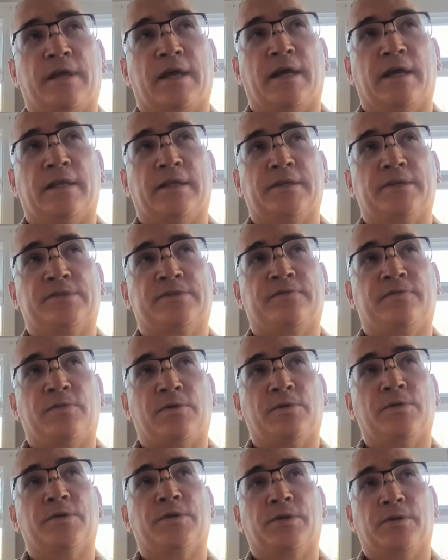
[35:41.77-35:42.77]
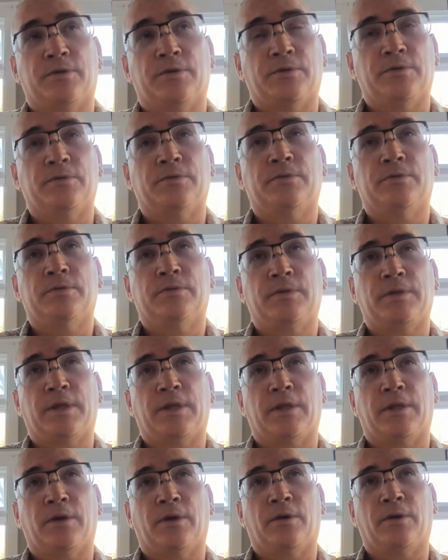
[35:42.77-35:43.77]
that is for you,
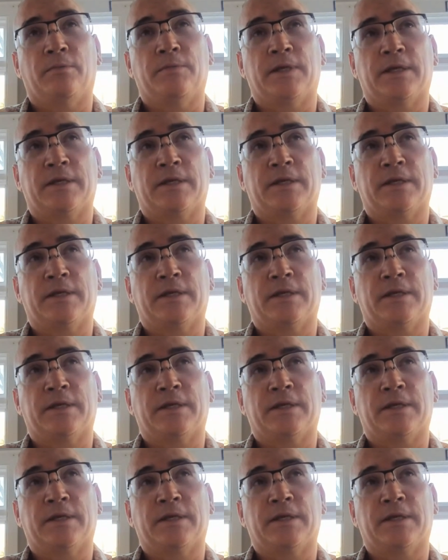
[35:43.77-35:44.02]
you know,